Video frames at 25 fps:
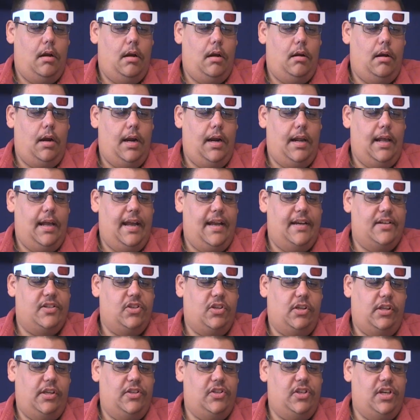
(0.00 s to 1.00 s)
Alright, I
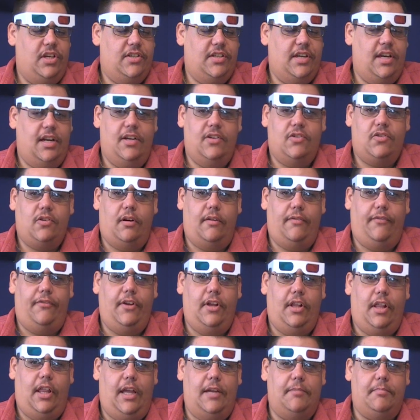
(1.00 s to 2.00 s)
actually just kind of sort of
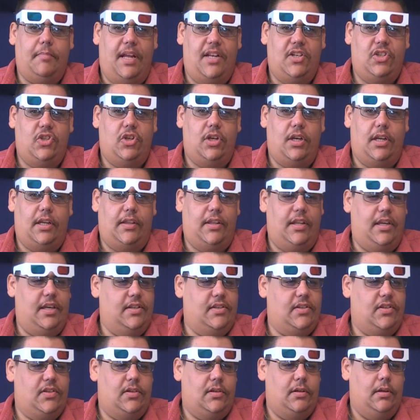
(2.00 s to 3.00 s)
feel like mentioning
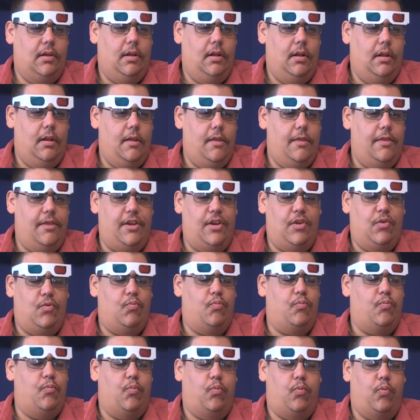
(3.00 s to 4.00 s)
this. The
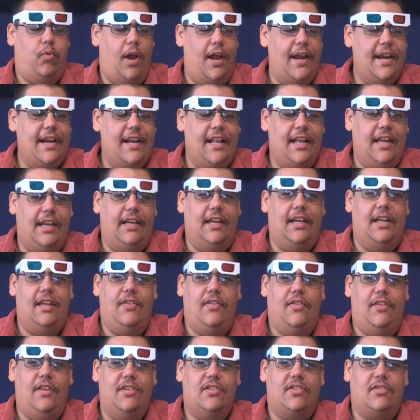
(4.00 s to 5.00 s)
writing
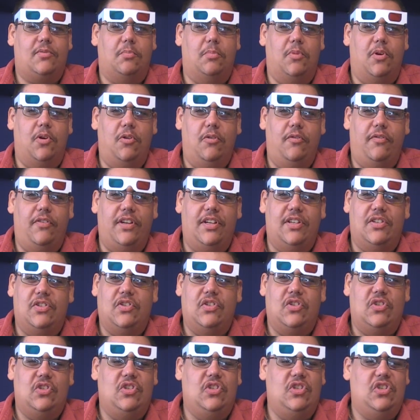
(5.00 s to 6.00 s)
in this movie
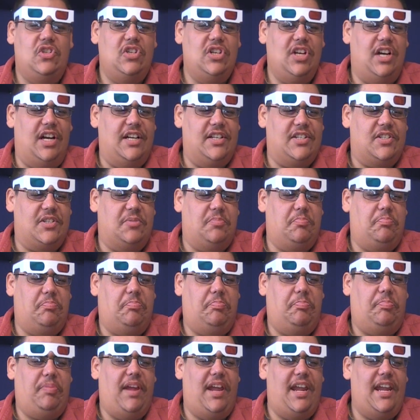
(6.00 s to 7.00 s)
is just
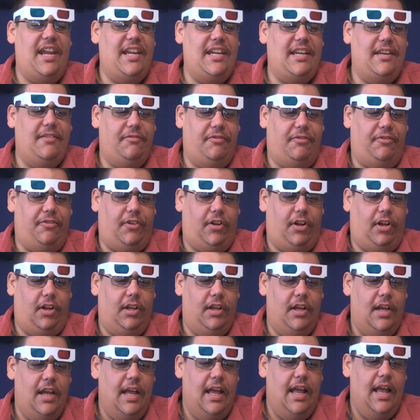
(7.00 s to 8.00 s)
painful.
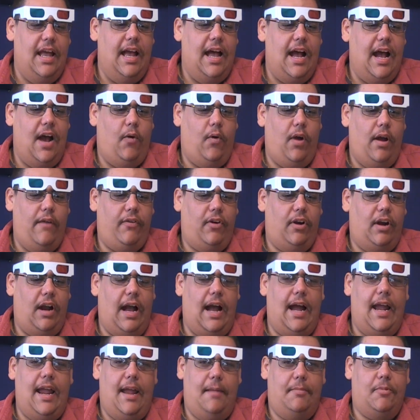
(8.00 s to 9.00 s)
However,
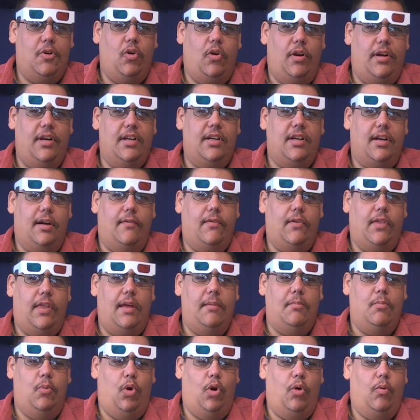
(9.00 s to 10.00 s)
I am going to cover
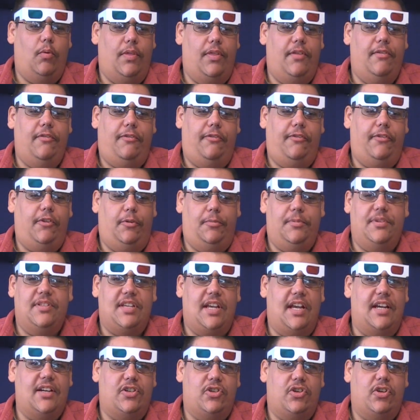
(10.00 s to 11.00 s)
that more when the film is
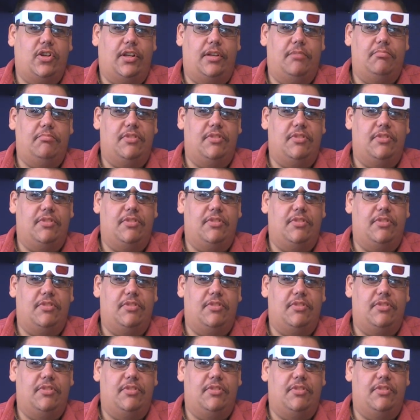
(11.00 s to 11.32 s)
actually